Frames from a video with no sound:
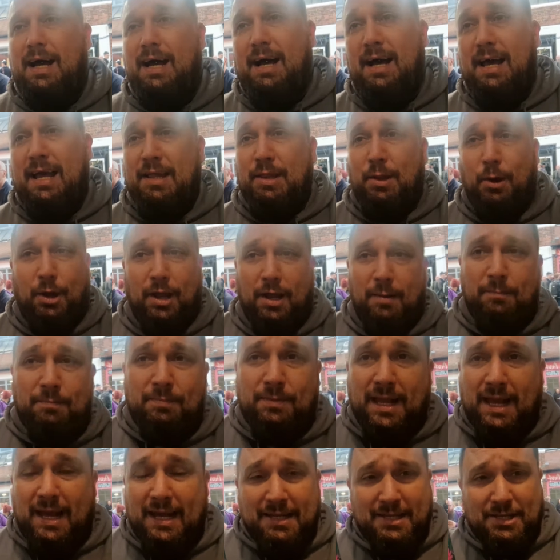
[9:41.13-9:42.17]
In Nottingham,
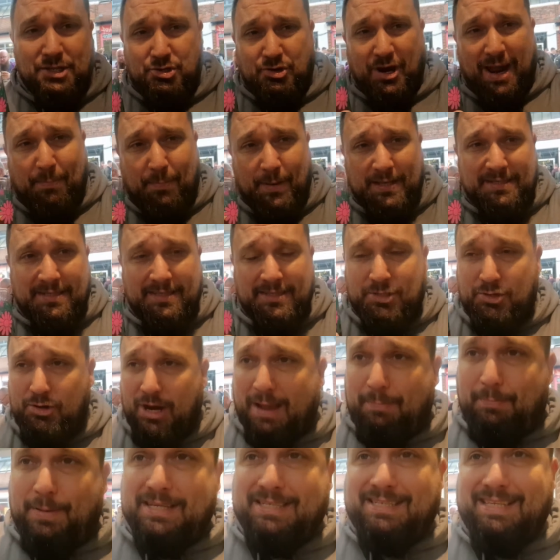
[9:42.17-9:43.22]
yeah, Trappist
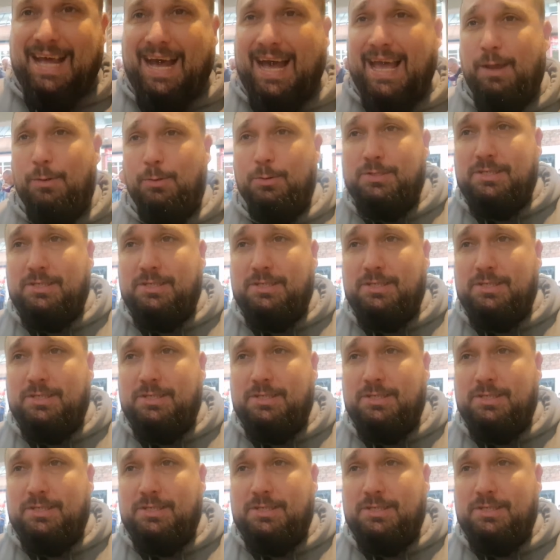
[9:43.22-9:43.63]
Ale.